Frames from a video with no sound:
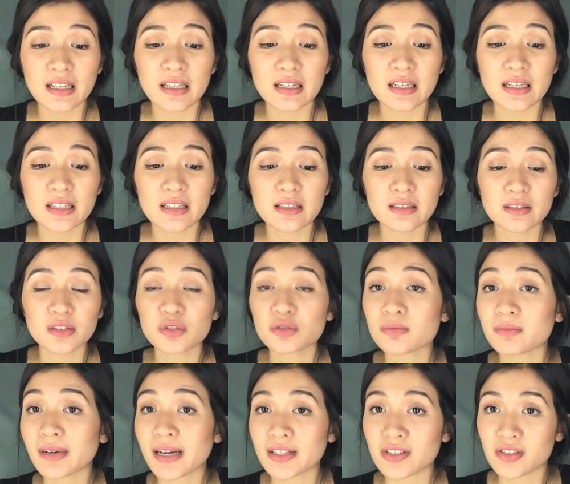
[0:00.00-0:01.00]
a little too
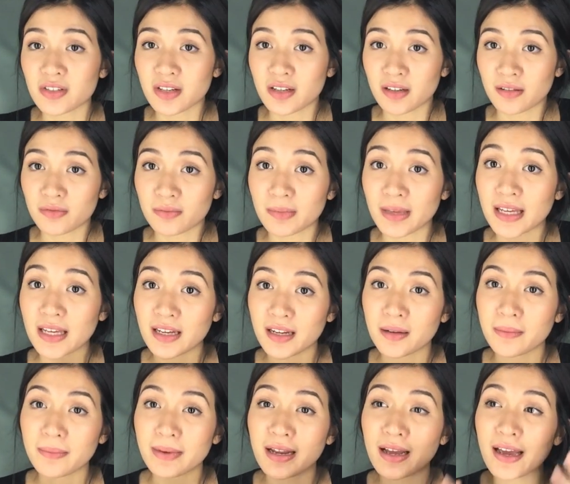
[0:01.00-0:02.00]
much love
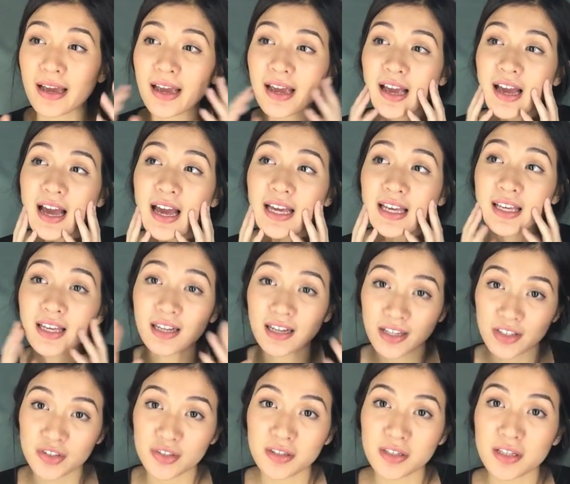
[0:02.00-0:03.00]
makeup. I can
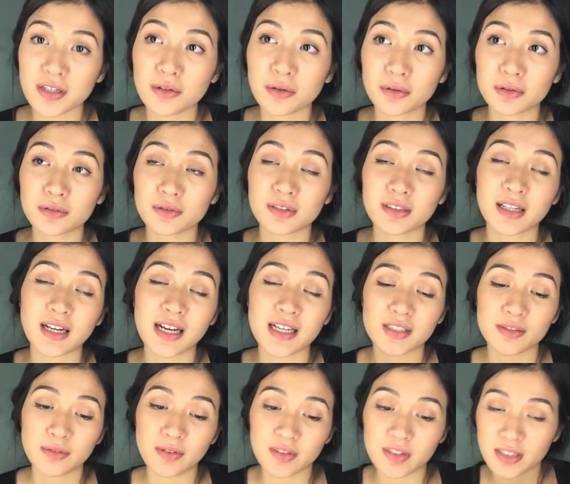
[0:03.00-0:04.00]
actually go to
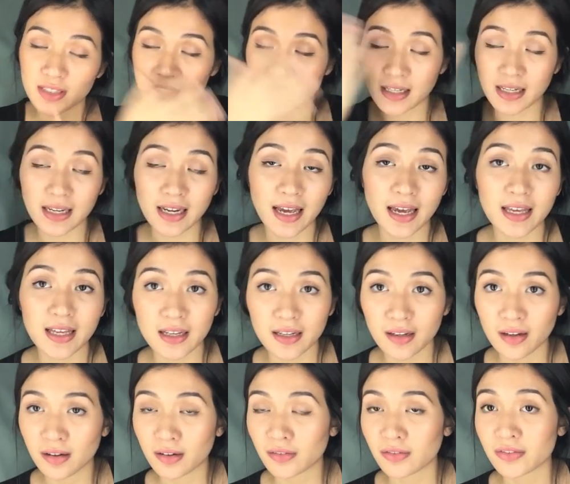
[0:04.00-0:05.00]
class with just a layer
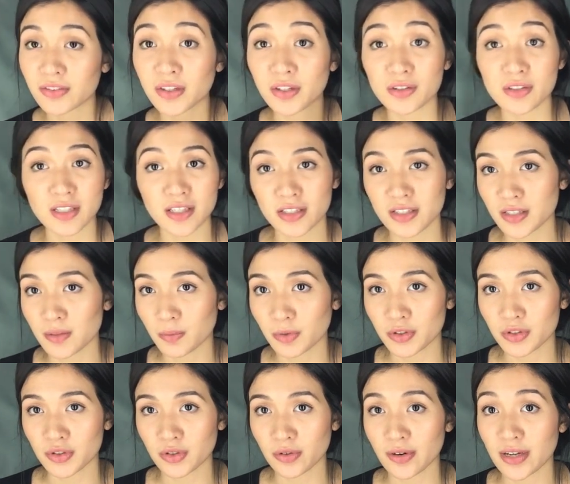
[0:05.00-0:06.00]
of, you know, tinted
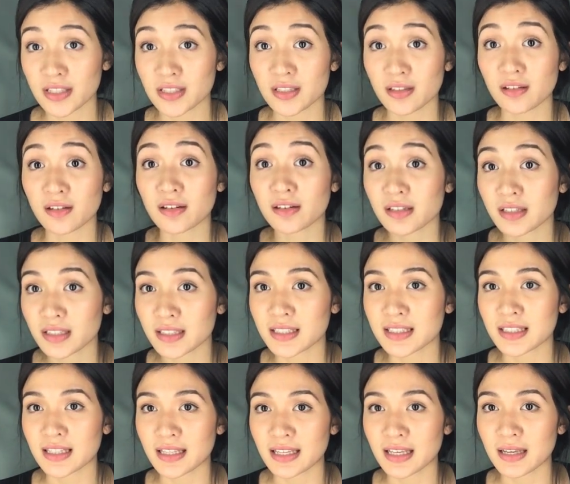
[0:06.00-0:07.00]
moisturizer,
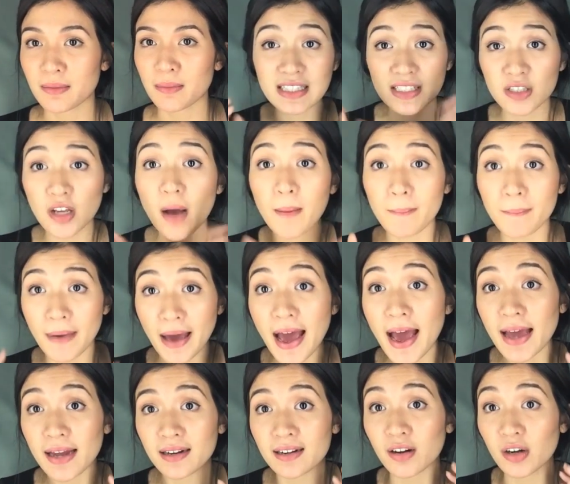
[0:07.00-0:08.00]
honestly. It's not
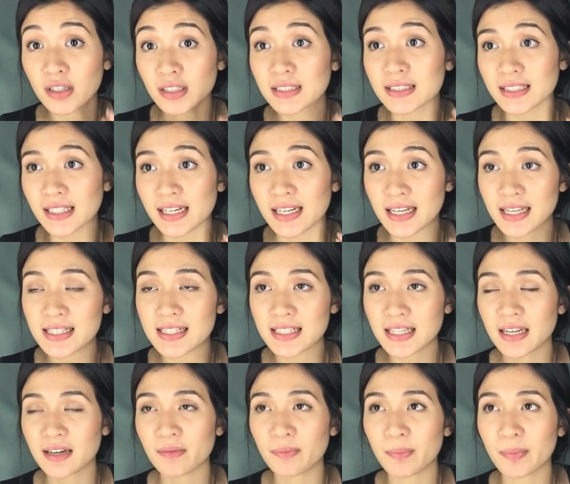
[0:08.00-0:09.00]
bad, honestly, it
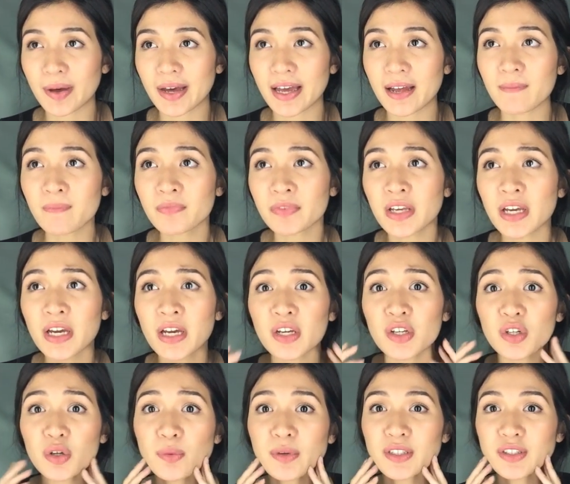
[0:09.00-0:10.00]
isn't. But,
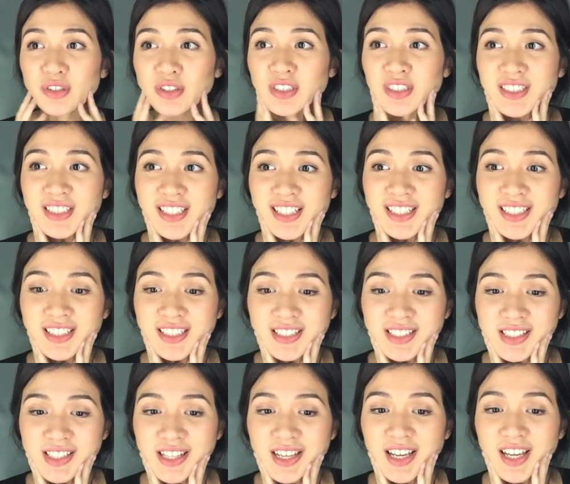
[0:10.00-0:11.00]
you know, when your skin
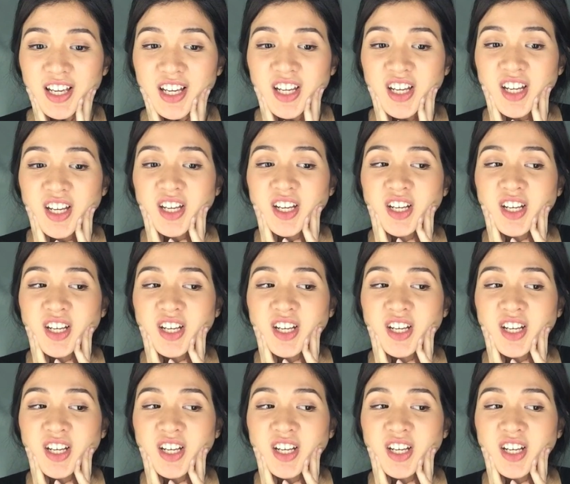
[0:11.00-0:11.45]
is, like,